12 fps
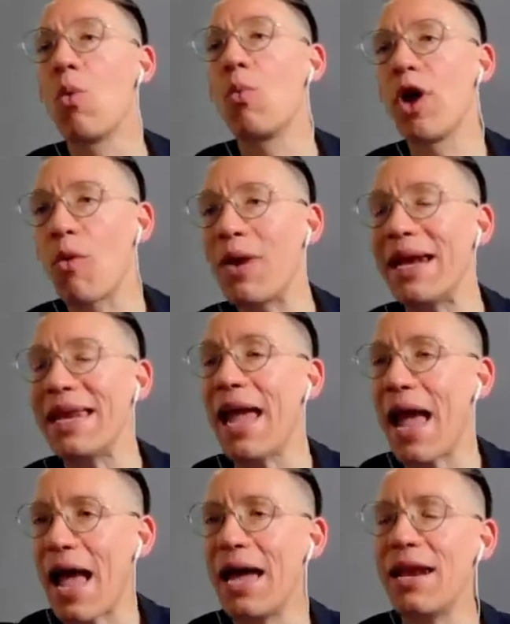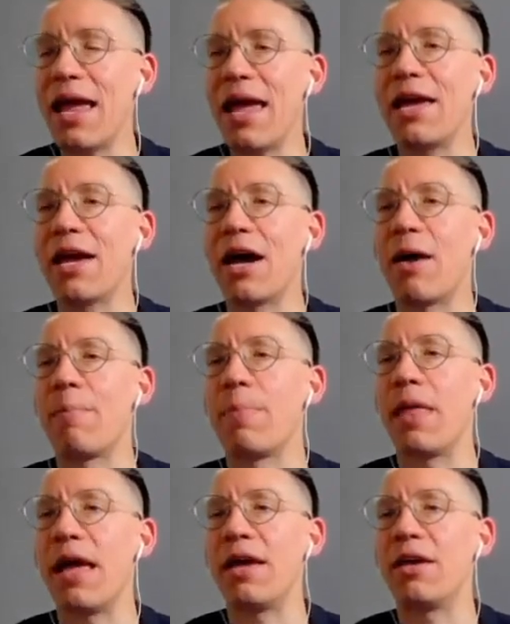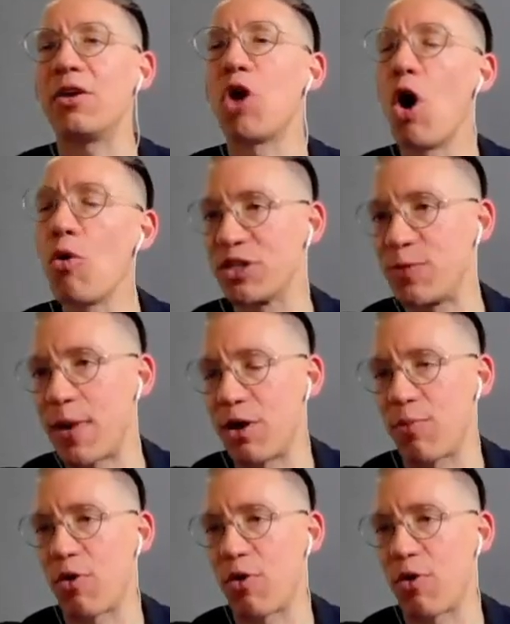we already had a um, a co-responder